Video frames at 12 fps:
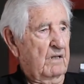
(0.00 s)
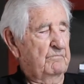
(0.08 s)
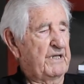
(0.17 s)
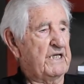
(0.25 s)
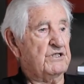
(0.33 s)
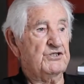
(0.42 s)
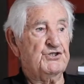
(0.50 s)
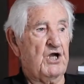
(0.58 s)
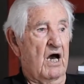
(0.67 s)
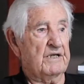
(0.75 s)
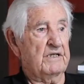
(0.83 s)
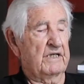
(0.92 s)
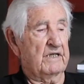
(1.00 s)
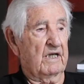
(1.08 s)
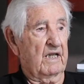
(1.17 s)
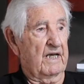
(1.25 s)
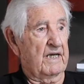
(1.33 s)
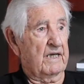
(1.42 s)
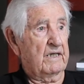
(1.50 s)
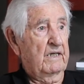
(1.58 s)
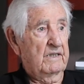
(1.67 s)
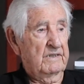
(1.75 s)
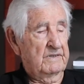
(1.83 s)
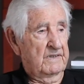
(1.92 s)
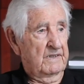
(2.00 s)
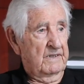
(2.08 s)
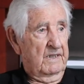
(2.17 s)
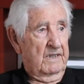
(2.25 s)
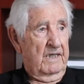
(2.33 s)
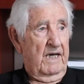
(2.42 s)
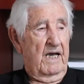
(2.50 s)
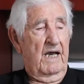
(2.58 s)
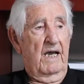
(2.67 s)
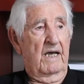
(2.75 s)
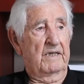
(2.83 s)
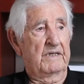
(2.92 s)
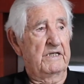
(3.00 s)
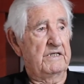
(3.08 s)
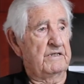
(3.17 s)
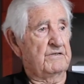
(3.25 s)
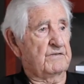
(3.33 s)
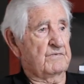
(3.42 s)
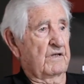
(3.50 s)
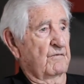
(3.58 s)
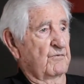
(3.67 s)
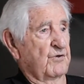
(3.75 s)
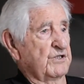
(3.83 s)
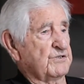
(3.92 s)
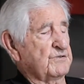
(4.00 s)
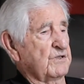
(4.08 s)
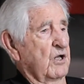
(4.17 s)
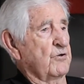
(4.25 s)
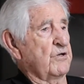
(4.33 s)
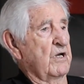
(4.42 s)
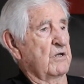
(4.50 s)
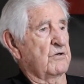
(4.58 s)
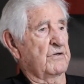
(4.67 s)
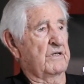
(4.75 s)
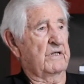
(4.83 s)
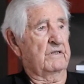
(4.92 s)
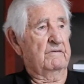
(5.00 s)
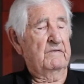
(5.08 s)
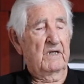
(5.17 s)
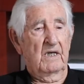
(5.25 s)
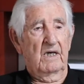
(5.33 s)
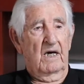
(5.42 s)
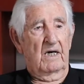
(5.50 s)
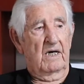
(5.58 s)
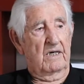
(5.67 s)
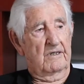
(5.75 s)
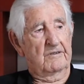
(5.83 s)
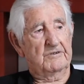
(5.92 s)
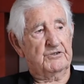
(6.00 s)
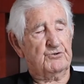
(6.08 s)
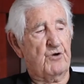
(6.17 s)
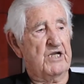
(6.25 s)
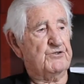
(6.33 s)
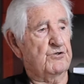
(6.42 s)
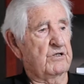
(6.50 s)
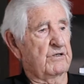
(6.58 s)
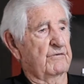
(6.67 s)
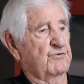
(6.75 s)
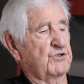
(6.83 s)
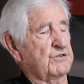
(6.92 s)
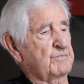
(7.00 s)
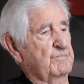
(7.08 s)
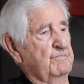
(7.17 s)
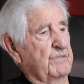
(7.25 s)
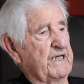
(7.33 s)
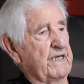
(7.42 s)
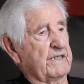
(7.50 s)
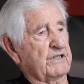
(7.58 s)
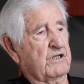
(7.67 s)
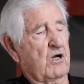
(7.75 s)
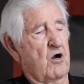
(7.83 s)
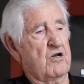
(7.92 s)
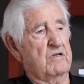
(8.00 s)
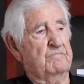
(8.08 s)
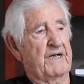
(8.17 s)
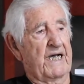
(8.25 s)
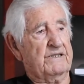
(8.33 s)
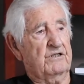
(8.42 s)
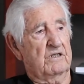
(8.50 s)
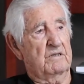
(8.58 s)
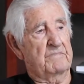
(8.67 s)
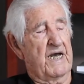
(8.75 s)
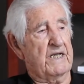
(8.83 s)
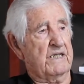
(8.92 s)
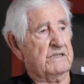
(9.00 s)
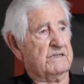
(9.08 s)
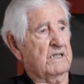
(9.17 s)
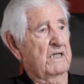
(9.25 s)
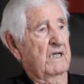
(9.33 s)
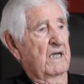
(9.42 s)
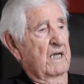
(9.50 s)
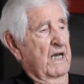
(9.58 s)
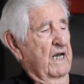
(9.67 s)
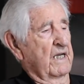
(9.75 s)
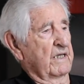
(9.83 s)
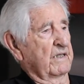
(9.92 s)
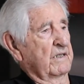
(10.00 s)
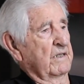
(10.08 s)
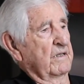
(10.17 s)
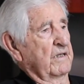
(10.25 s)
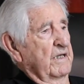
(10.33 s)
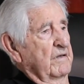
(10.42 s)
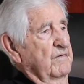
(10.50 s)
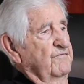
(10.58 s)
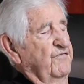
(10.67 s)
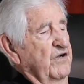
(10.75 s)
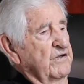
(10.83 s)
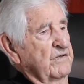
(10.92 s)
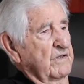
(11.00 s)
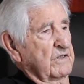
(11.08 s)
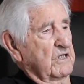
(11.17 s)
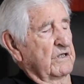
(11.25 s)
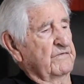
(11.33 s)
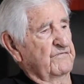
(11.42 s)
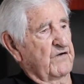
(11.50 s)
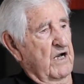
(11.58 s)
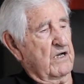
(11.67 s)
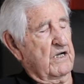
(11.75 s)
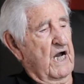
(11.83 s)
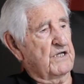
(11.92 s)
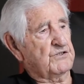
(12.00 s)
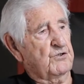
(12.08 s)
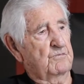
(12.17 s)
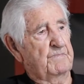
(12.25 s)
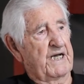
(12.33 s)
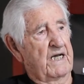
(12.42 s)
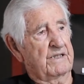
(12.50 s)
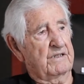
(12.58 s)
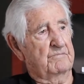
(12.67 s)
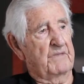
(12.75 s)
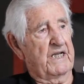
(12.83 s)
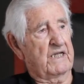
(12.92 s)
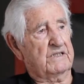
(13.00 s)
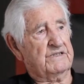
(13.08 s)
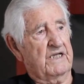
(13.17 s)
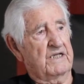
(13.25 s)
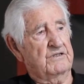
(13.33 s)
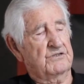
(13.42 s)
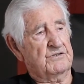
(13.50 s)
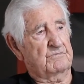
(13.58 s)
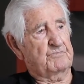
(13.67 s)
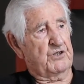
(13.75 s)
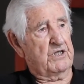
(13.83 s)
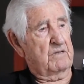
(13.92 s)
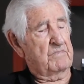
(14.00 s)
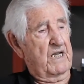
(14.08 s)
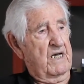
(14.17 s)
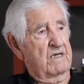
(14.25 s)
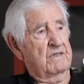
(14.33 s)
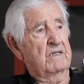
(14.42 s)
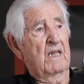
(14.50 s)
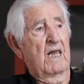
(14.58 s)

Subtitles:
being shot in the leg, and he was loaded on a stretcher and was being carted back to the medics. And the gunfire got so bad, the medics had to put him down.